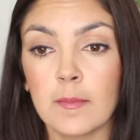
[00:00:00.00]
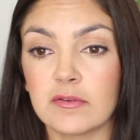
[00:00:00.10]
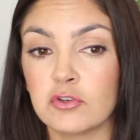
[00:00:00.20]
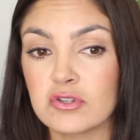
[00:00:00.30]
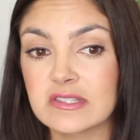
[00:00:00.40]
But
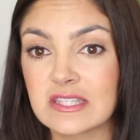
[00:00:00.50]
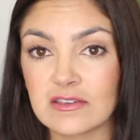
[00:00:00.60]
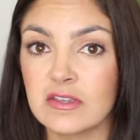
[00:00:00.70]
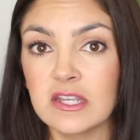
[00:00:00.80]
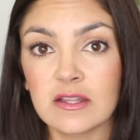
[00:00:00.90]
if you just
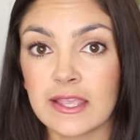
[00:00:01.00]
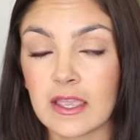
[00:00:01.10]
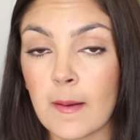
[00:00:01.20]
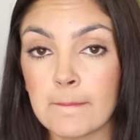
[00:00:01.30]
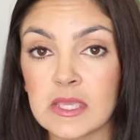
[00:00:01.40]
give it
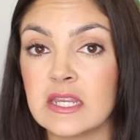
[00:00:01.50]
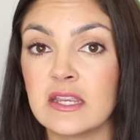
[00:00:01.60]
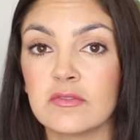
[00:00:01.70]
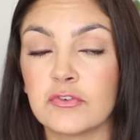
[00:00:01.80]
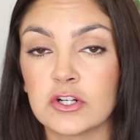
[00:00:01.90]
like a minute